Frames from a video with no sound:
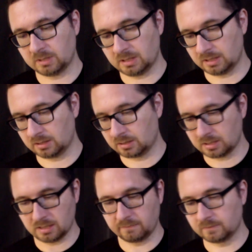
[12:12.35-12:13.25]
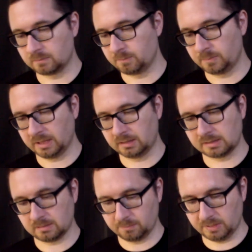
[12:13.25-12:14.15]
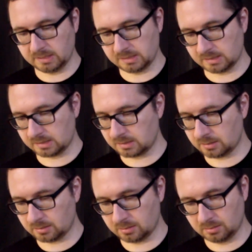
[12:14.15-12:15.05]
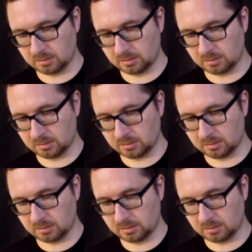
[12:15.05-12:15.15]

but I kind of could pick some pieces of